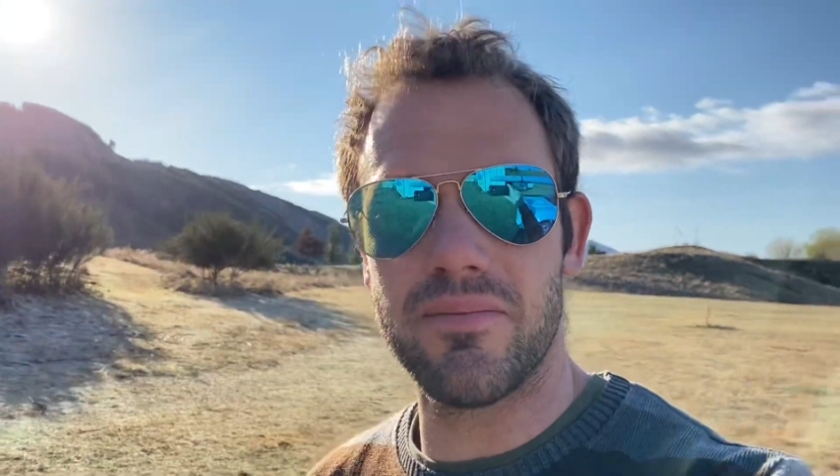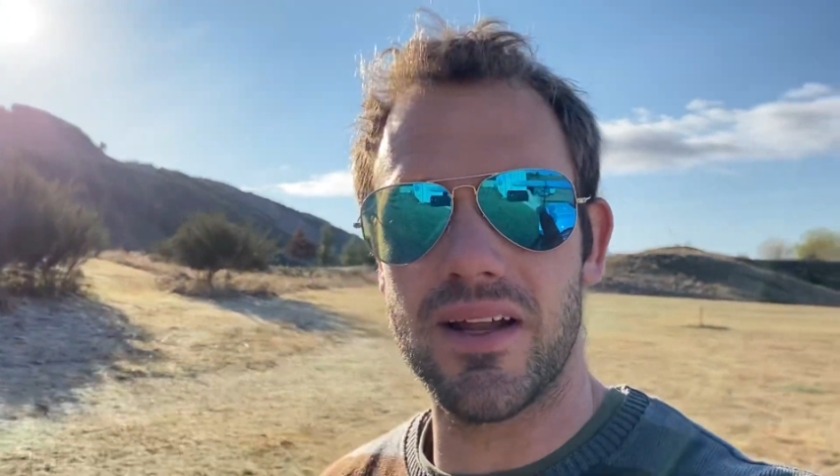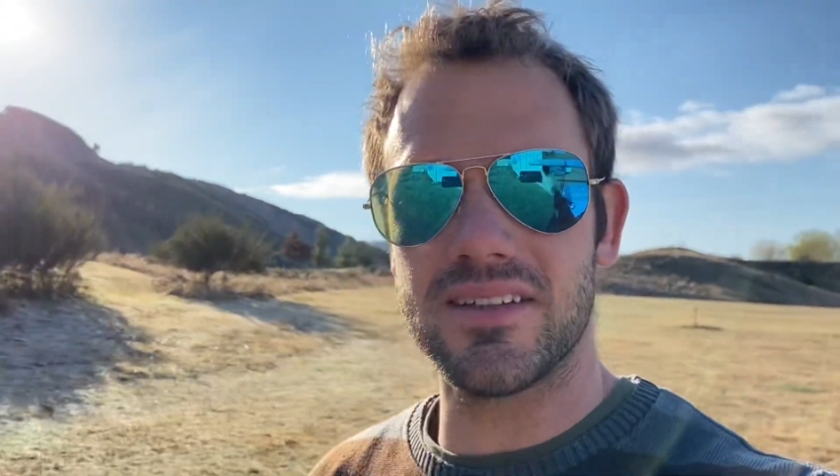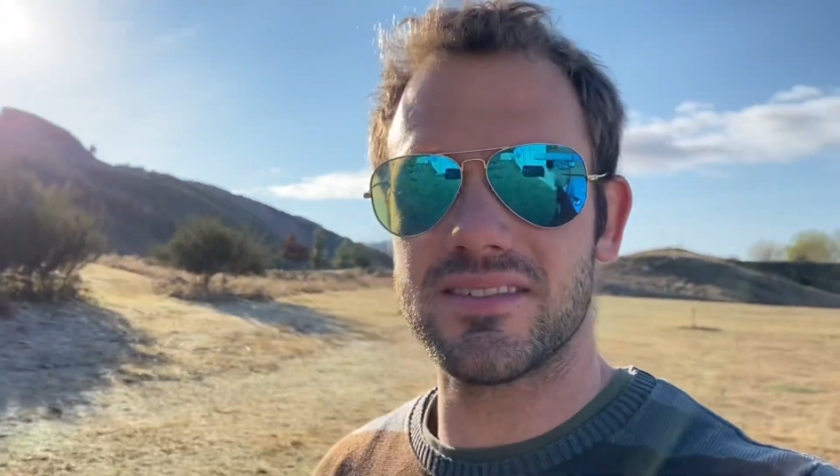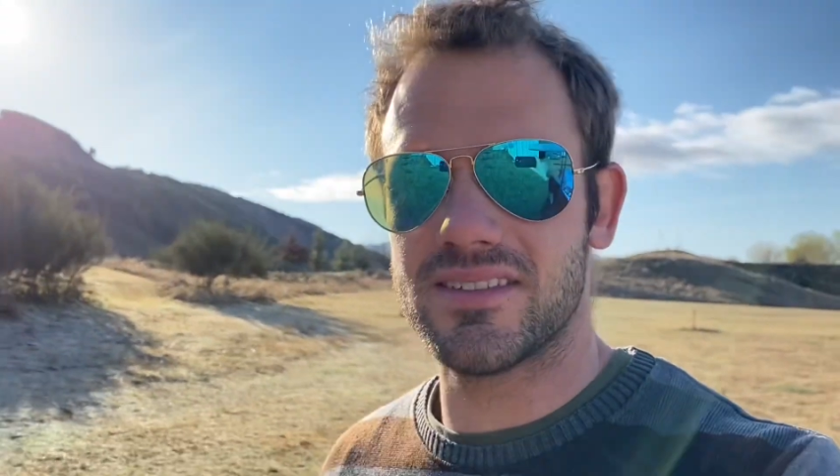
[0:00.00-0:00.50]

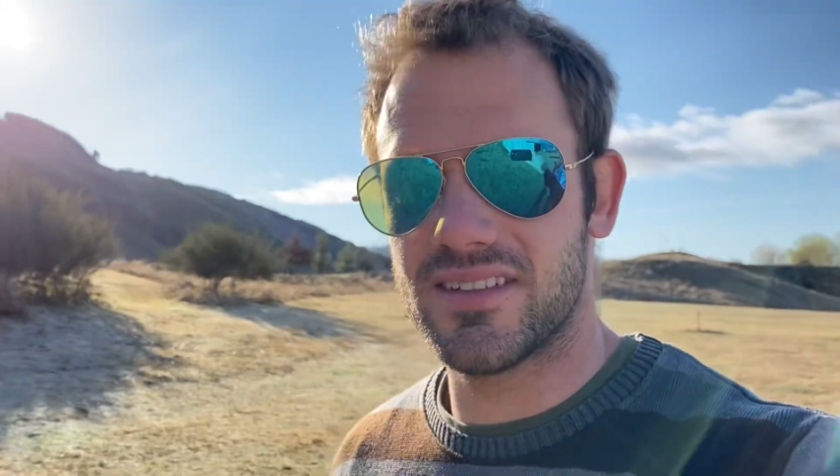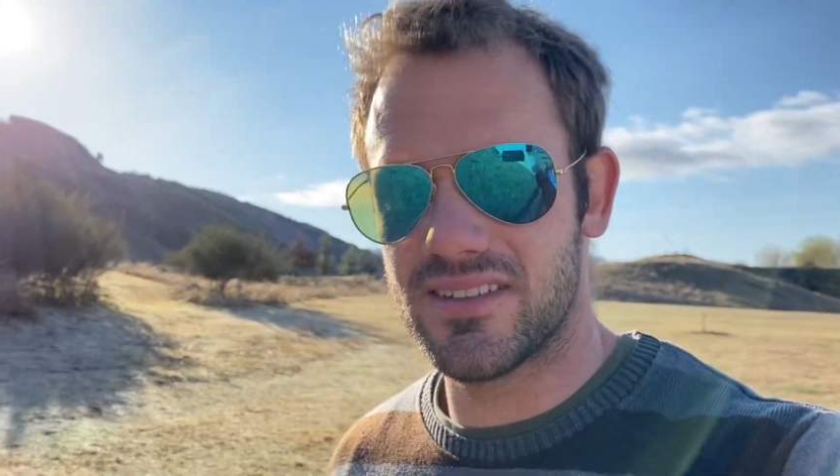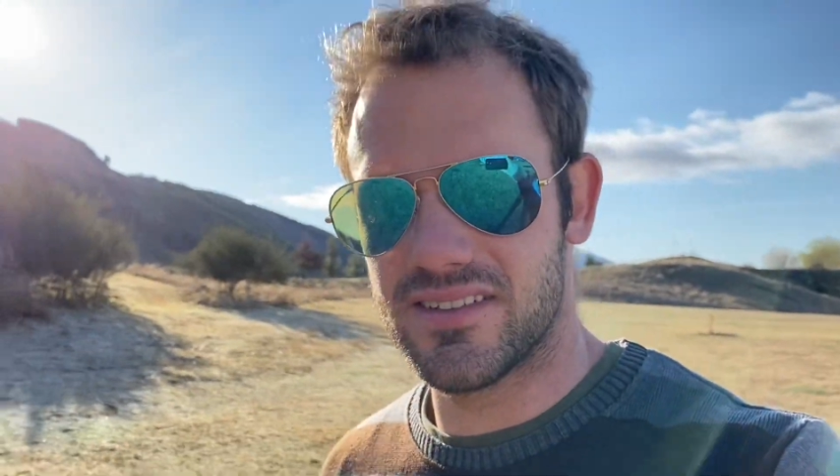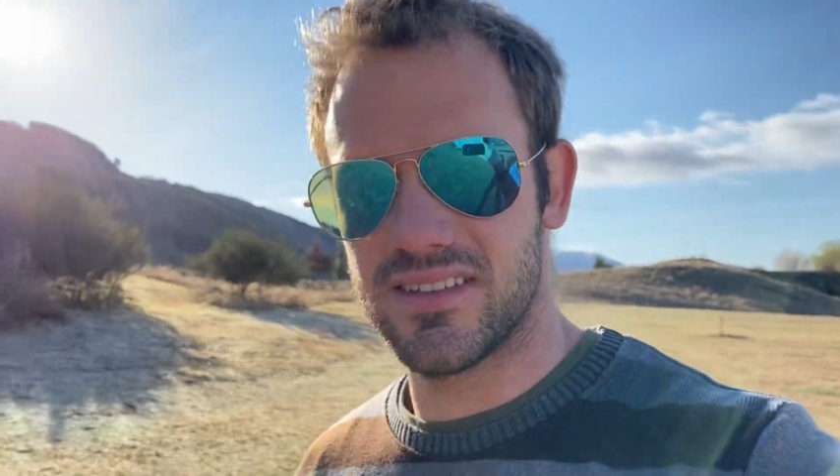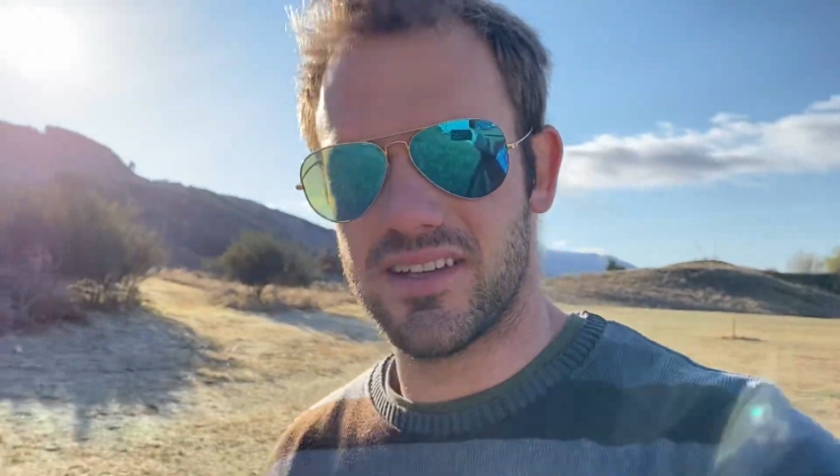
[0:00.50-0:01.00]
blast
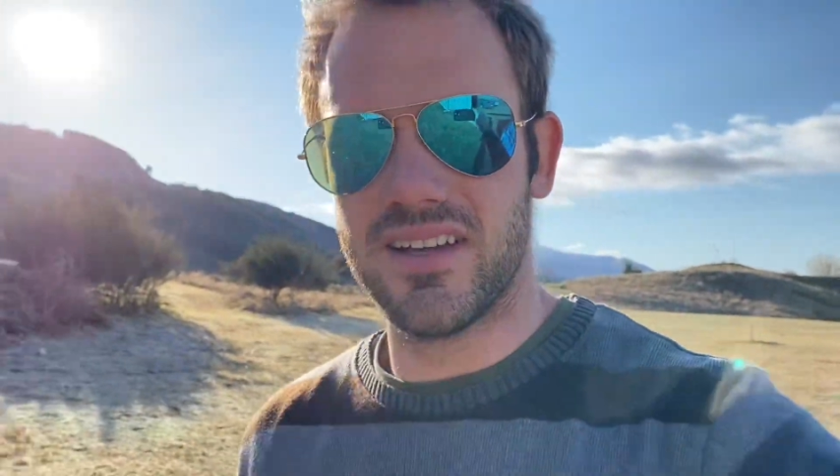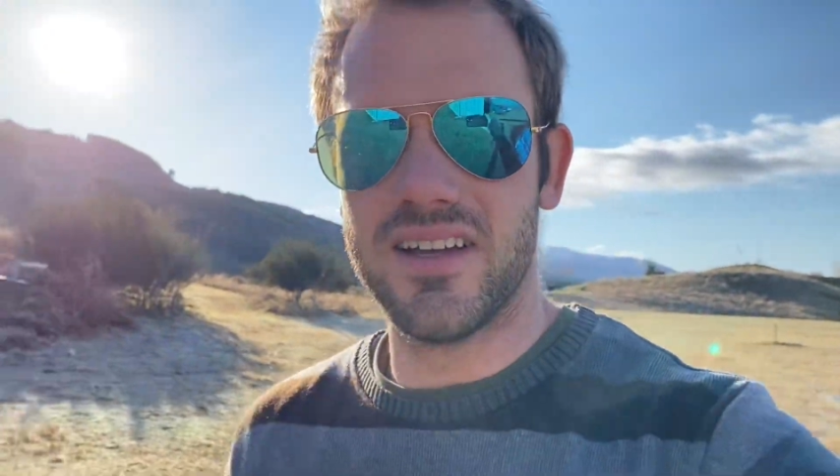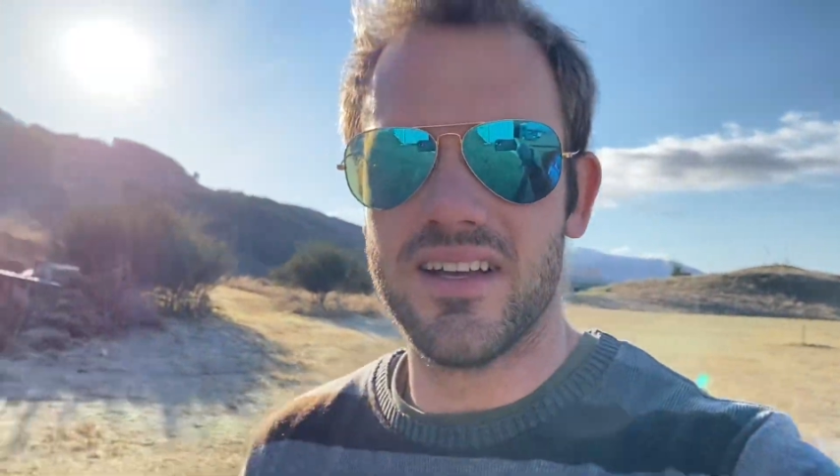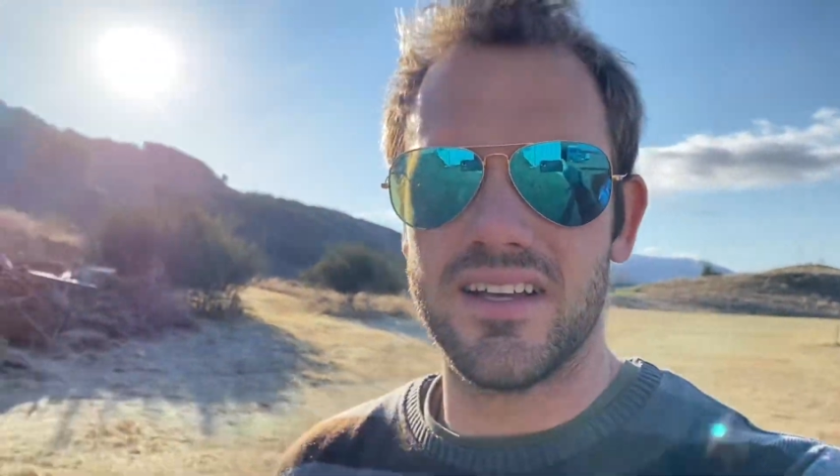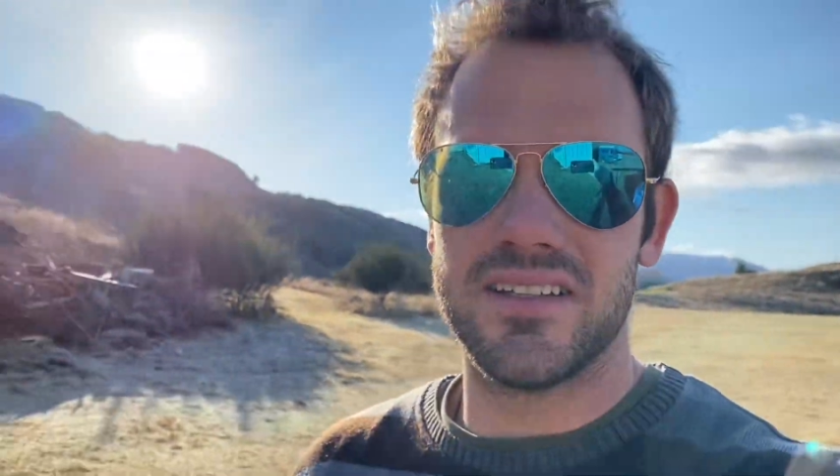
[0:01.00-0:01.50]
and
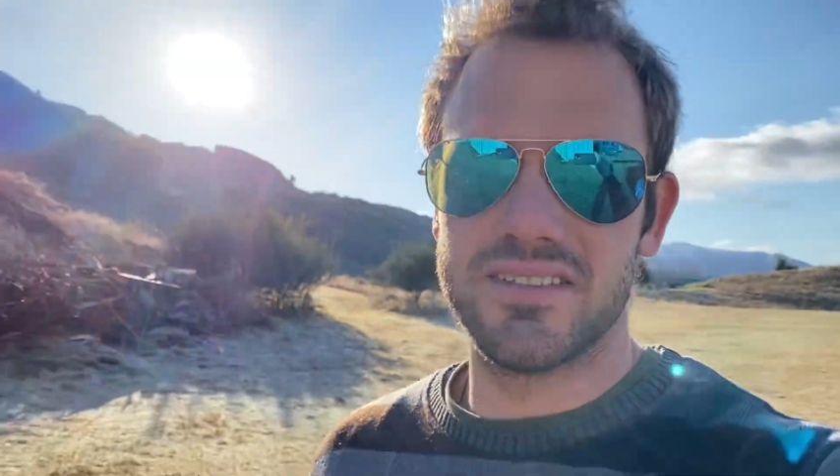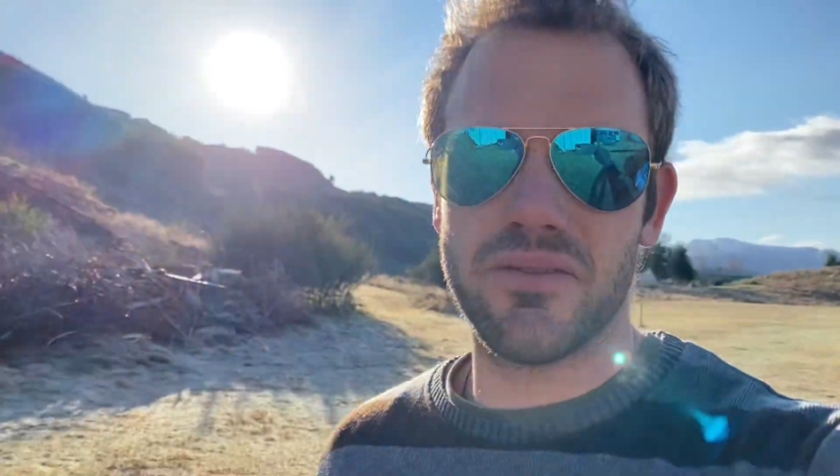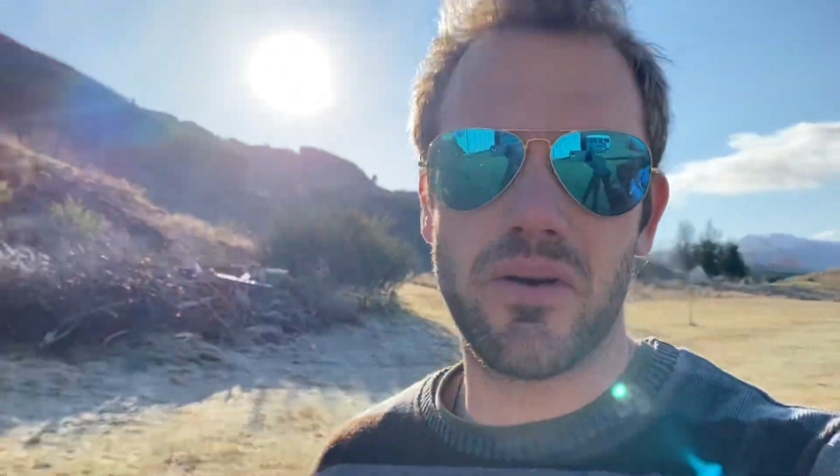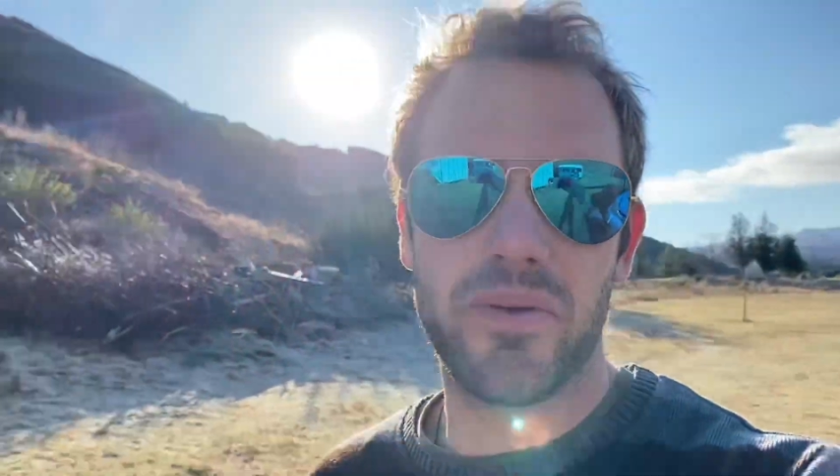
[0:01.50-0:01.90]
see what